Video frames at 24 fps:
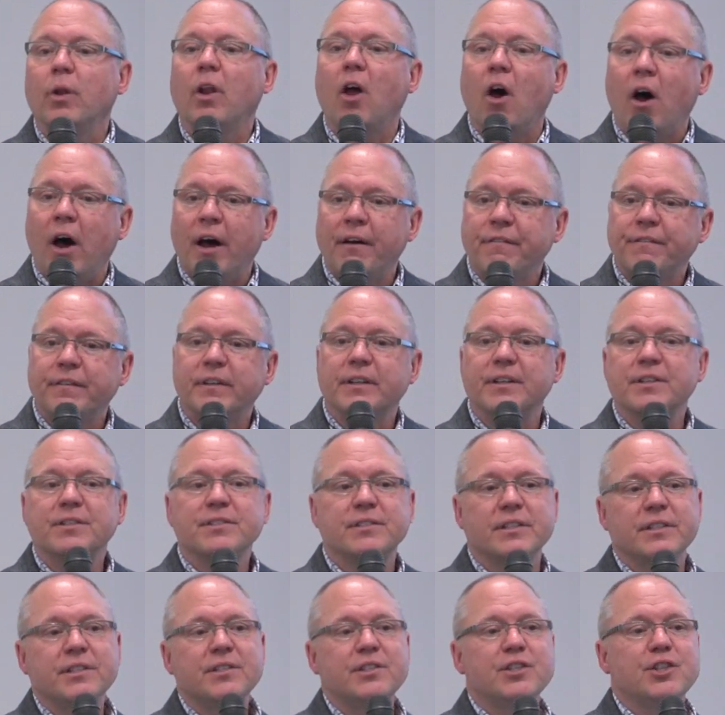will often
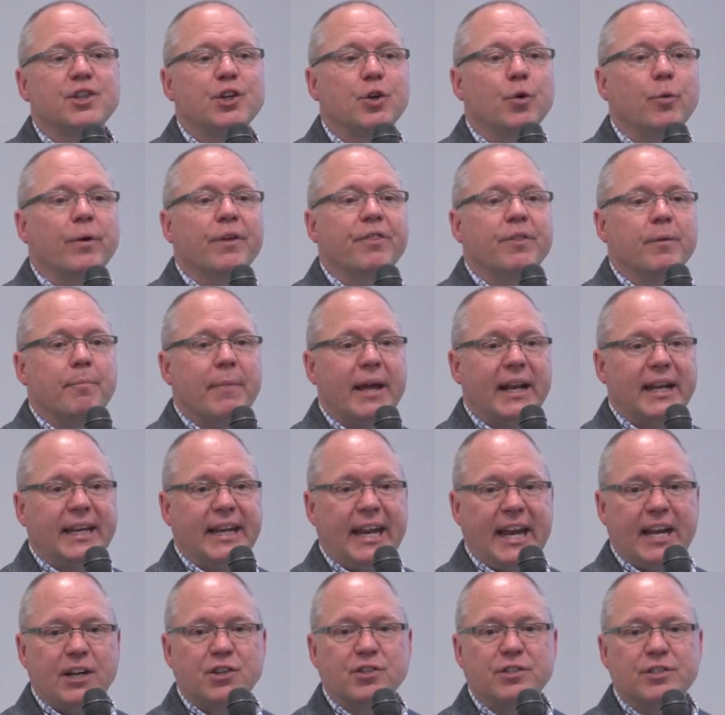assist you with the
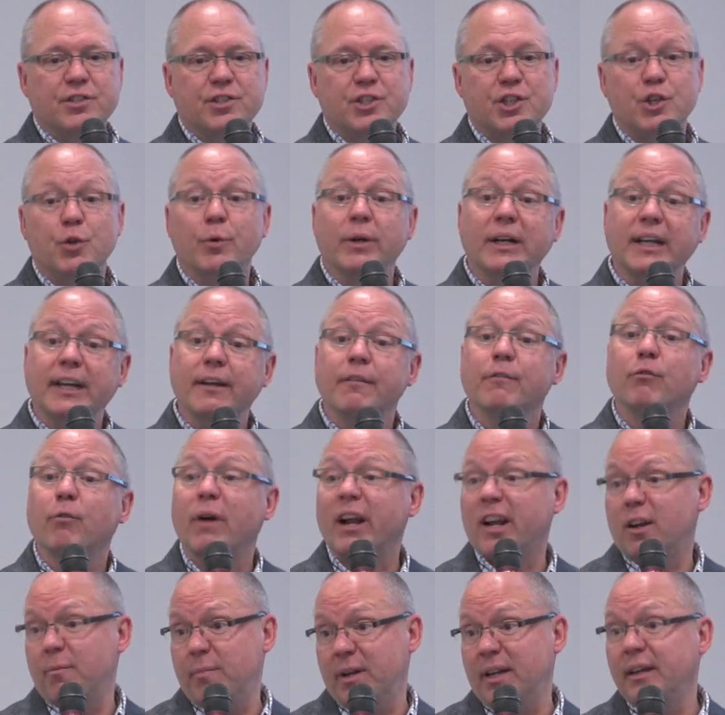medications too and give
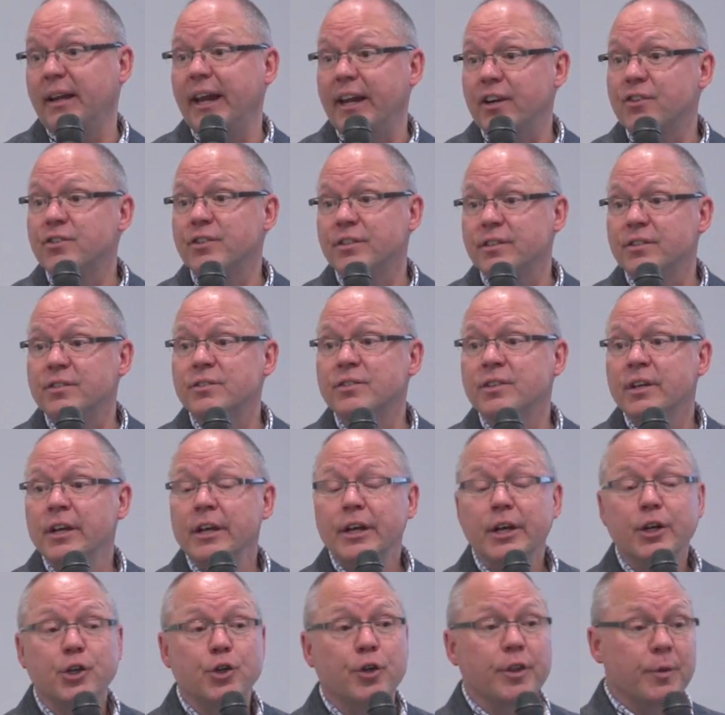recommendations
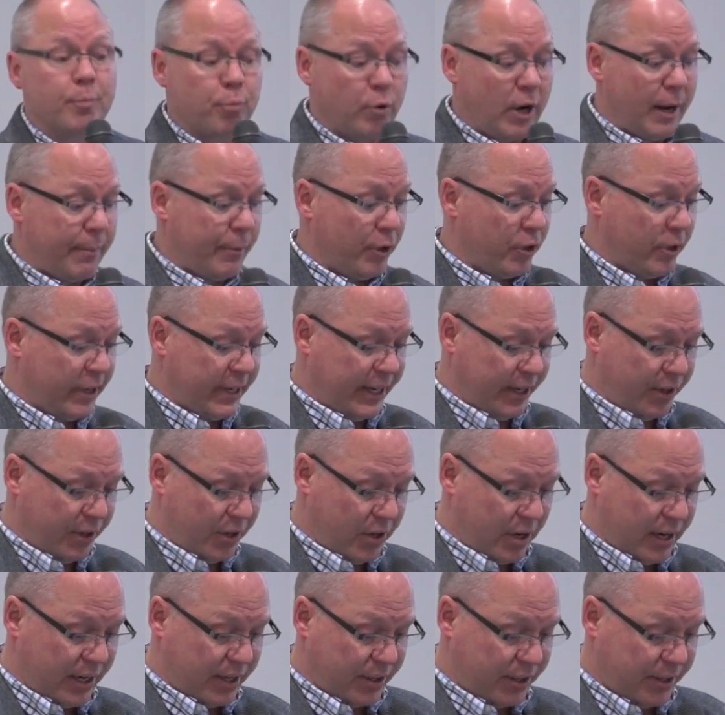to the primary care
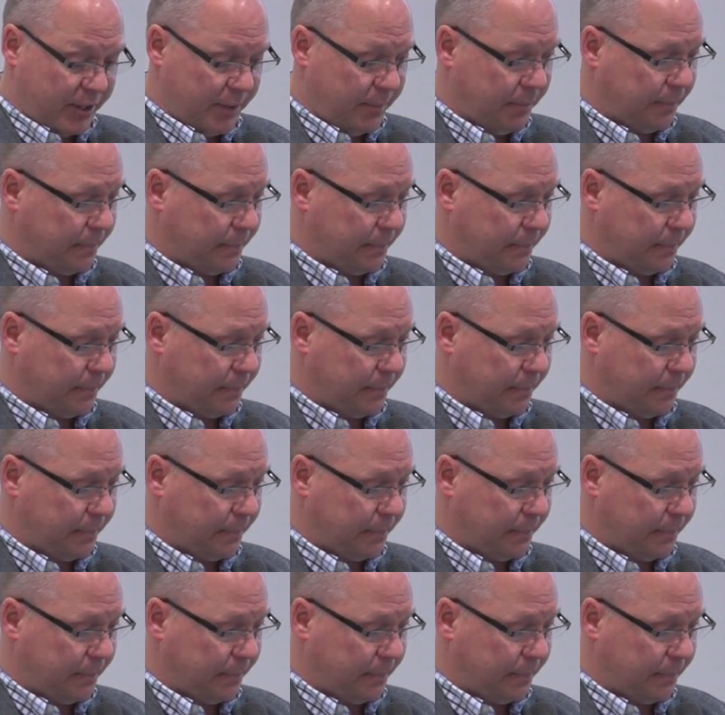doctor.